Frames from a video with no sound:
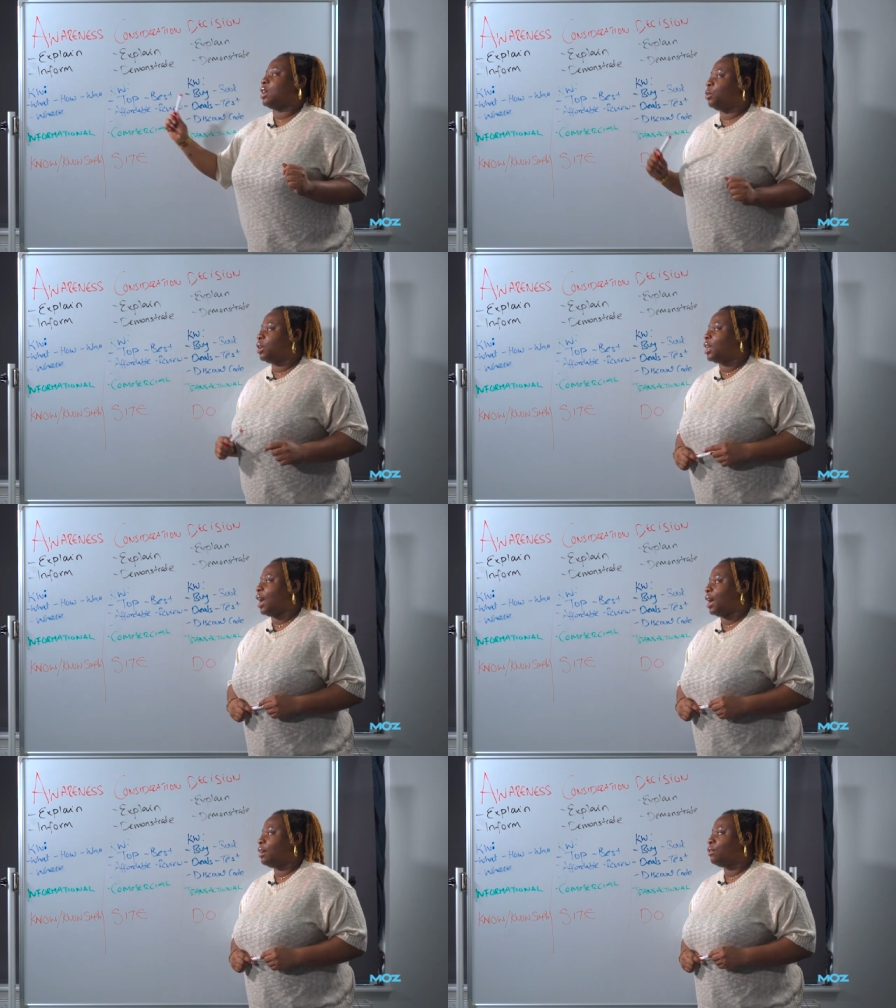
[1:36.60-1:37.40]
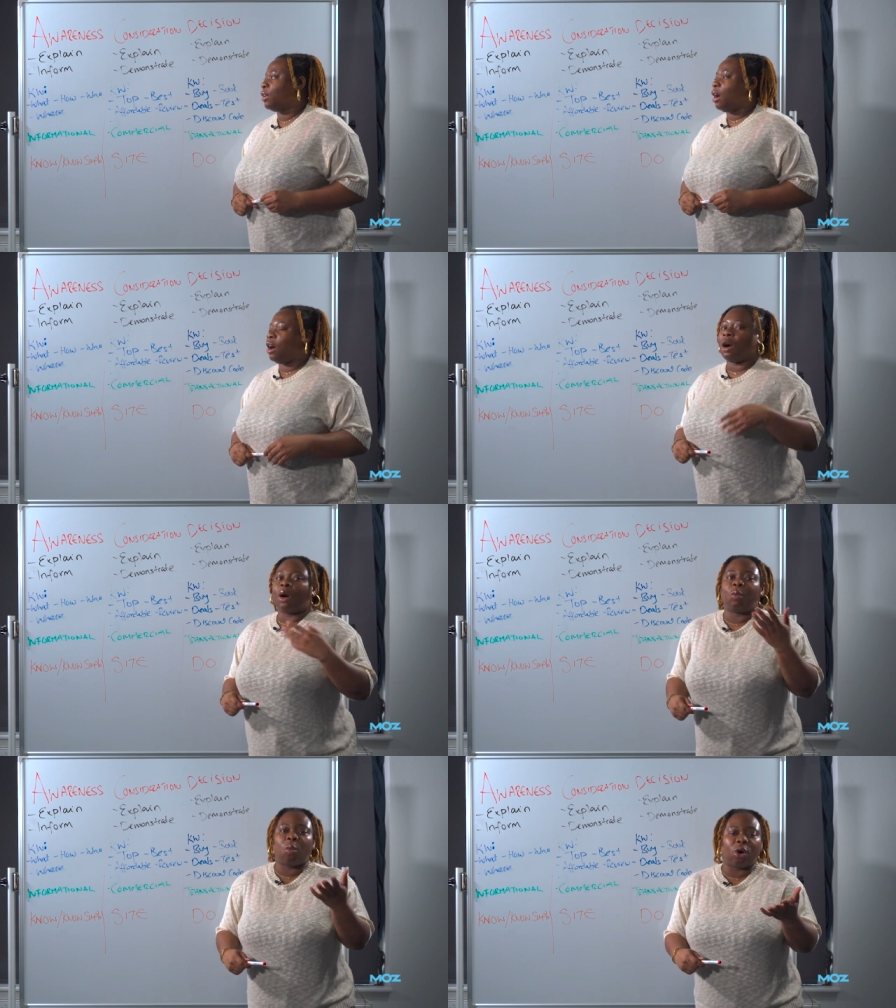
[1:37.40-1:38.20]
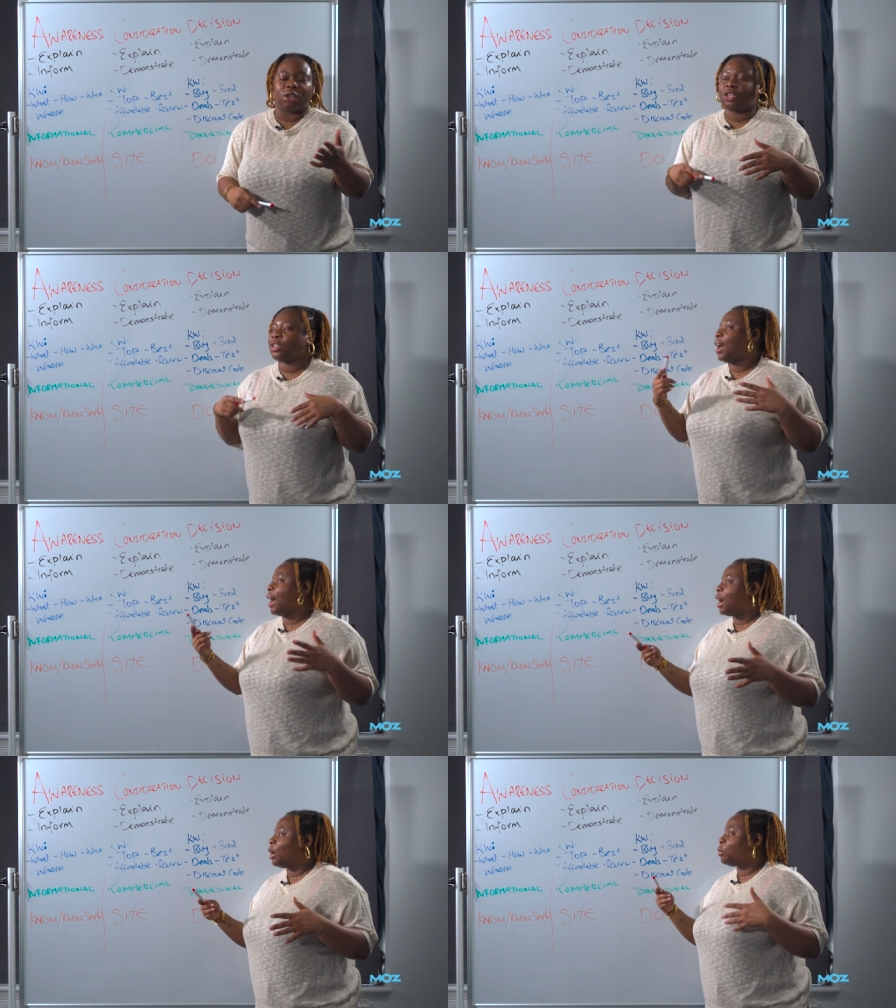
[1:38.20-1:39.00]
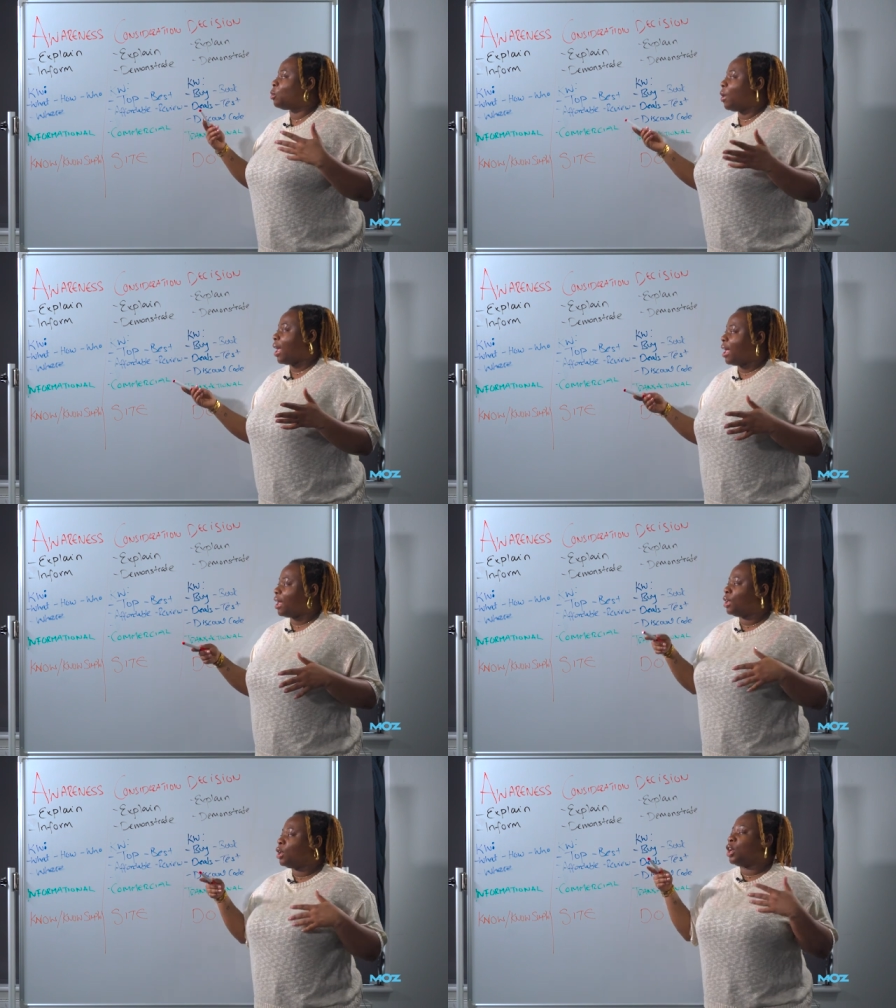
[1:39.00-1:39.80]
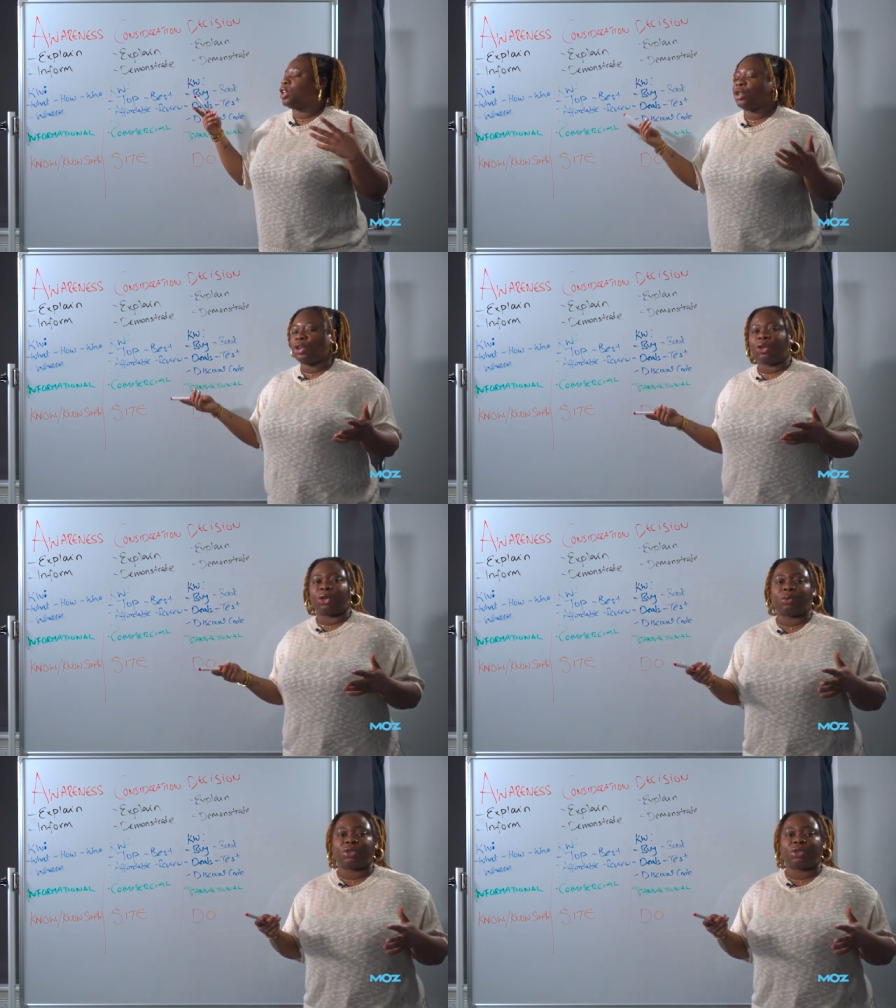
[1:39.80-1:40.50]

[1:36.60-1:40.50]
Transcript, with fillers: that we can have are what, how, where, and who.